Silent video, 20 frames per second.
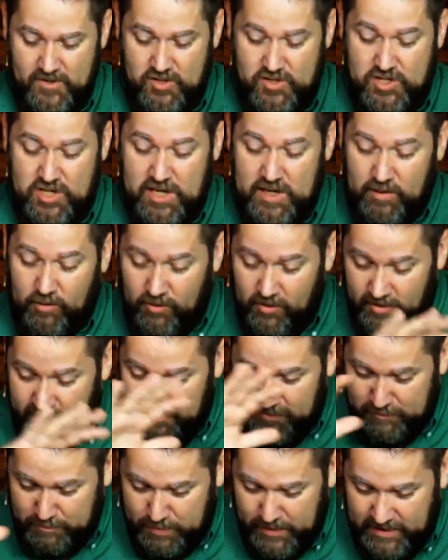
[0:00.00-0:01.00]

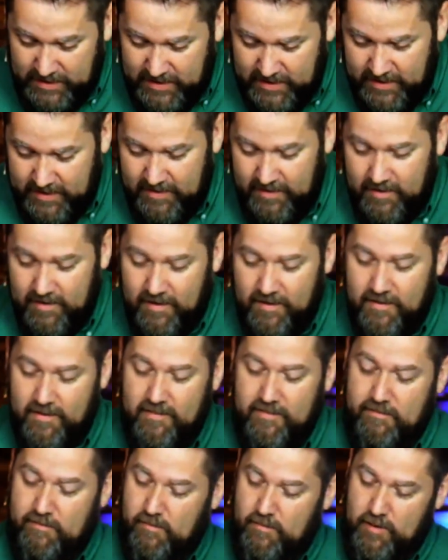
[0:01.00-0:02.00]
Generally speaking,
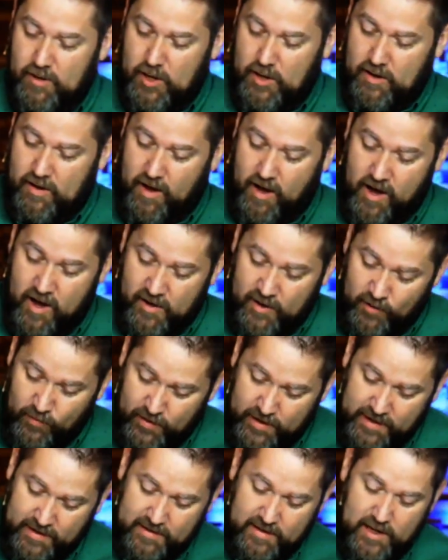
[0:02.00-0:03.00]

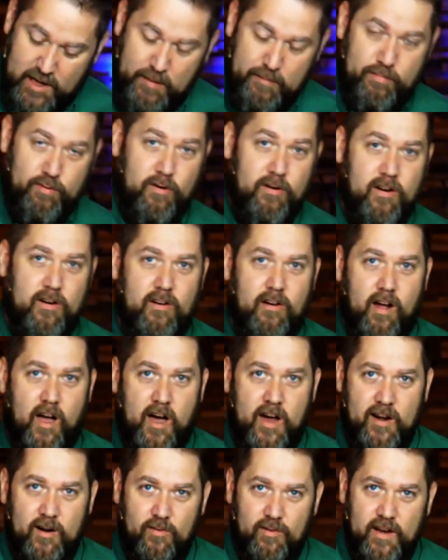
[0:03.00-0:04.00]
honoring the emperor,
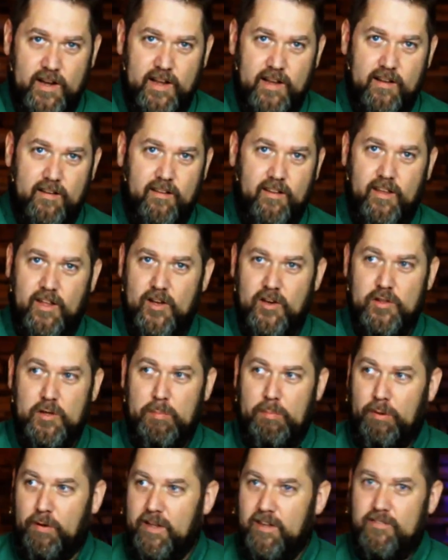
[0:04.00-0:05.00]
honoring,
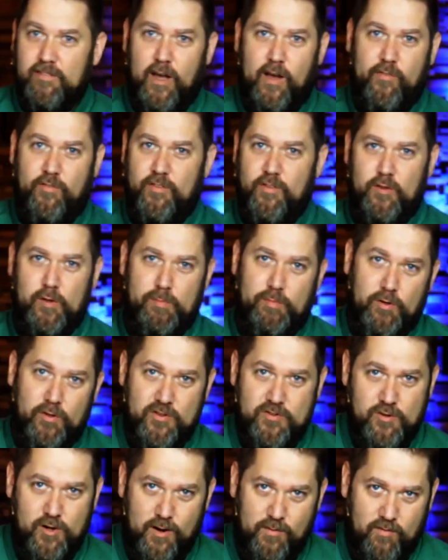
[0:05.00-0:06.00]
the police officer that
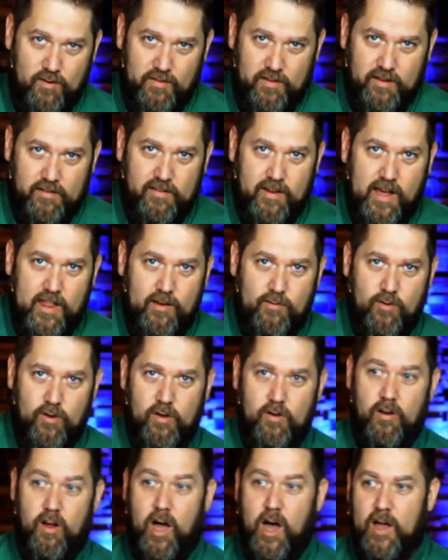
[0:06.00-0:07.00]
pulls you over on the side of the
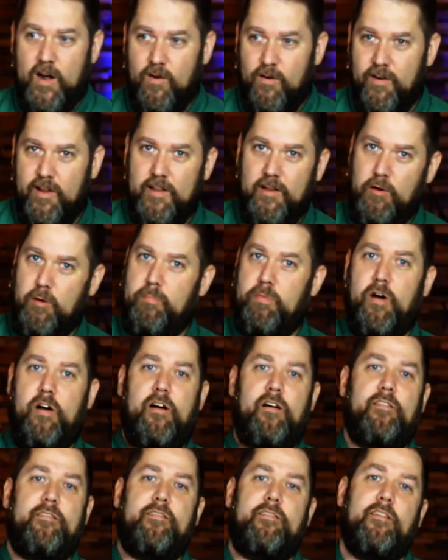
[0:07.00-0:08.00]
road, honoring your
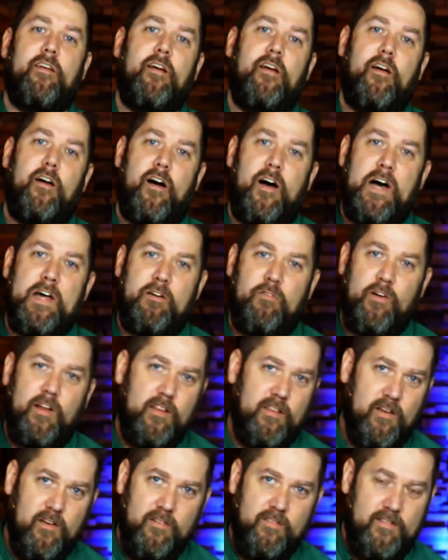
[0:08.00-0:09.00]
boss,
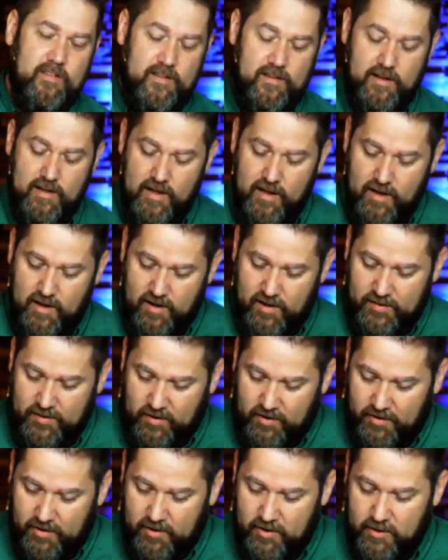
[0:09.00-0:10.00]
honoring those in
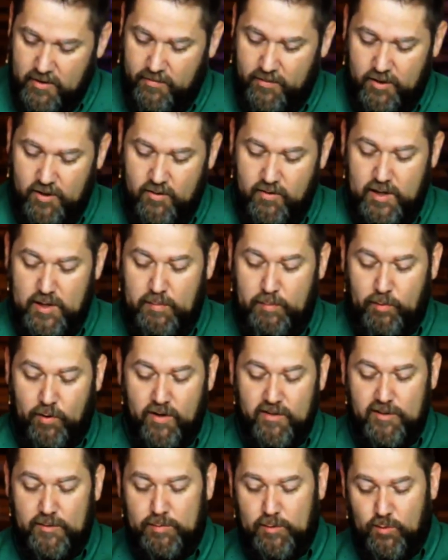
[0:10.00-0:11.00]
authority over you, in
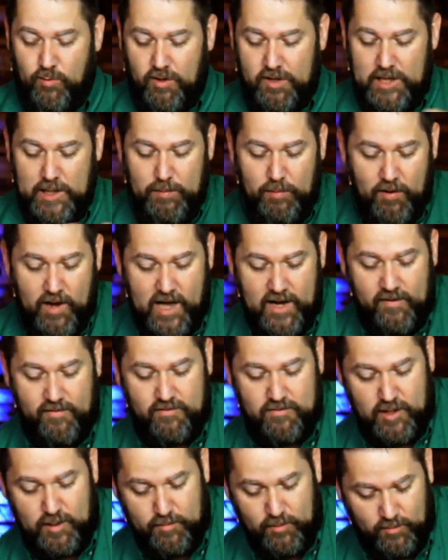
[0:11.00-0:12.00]
principle will keep you out
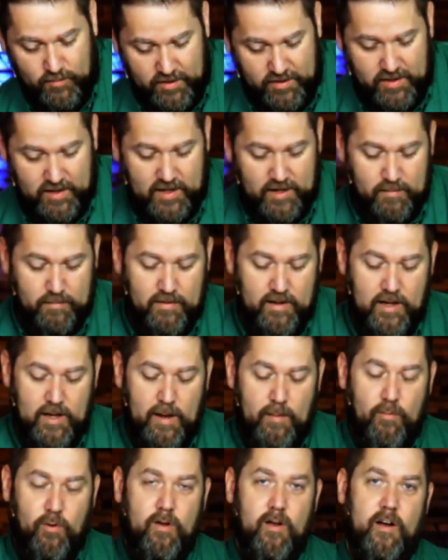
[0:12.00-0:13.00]
of trouble with them,
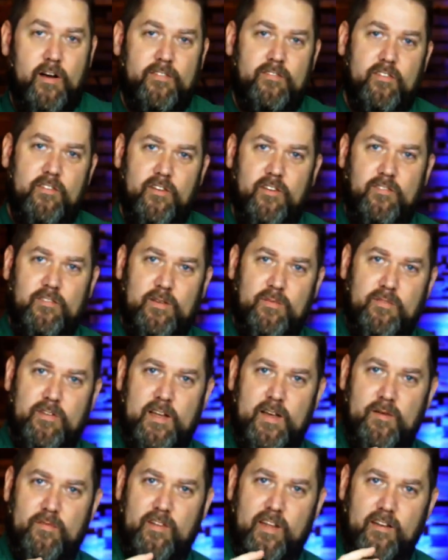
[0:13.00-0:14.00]
but we also know
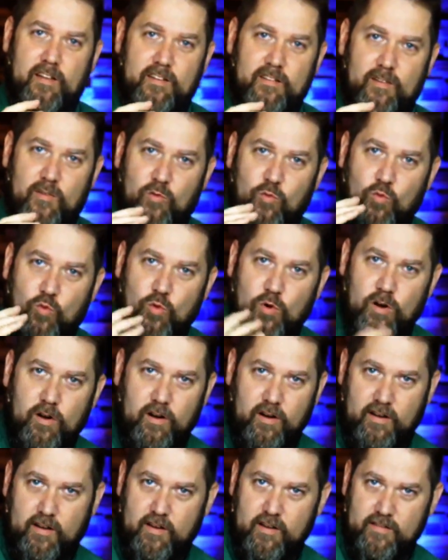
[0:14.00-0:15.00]
sometimes that doesn't
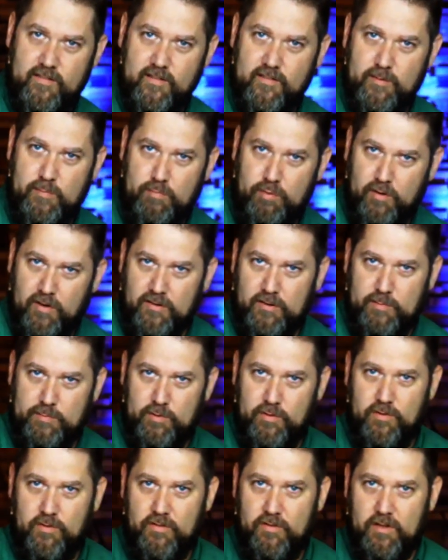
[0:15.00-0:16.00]
work because it's a
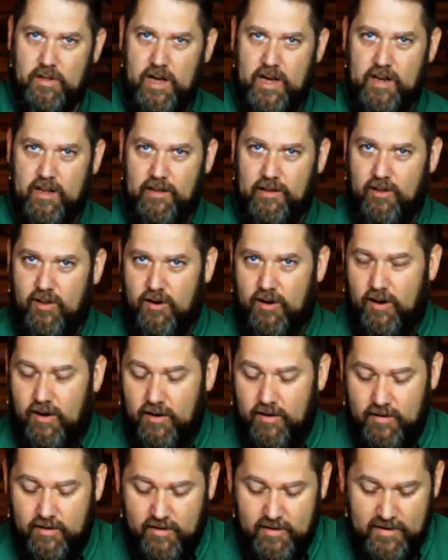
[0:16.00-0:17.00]
principle, not a
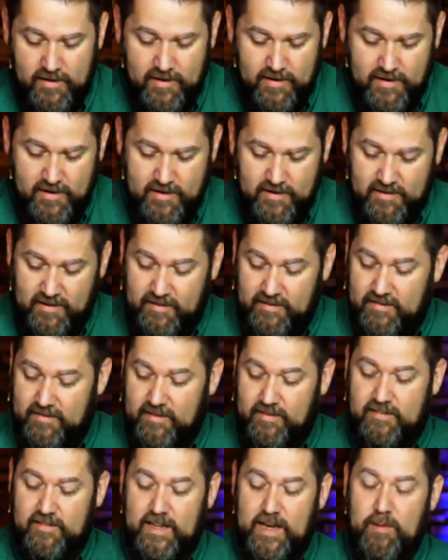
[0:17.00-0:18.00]
law. This is
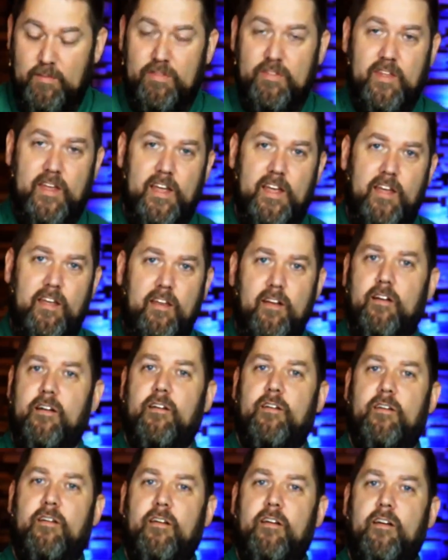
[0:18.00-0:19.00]
the same thing
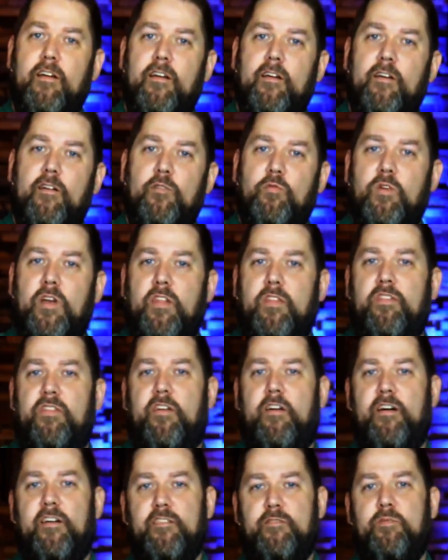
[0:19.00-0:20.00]
here with
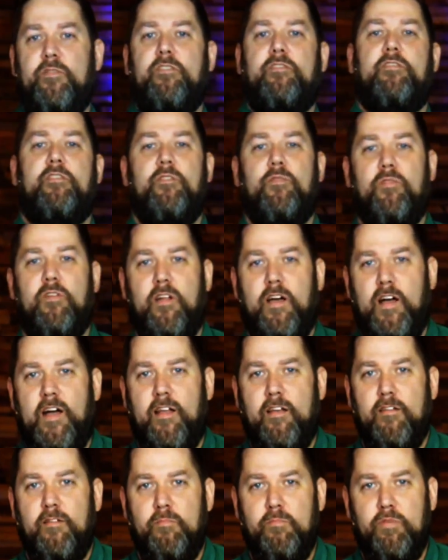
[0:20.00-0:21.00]
husbands who are
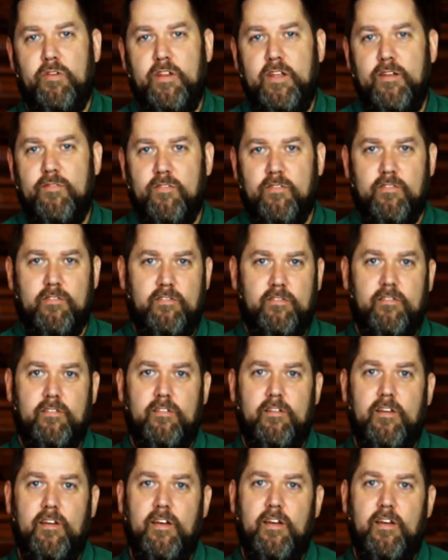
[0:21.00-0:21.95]
not believers.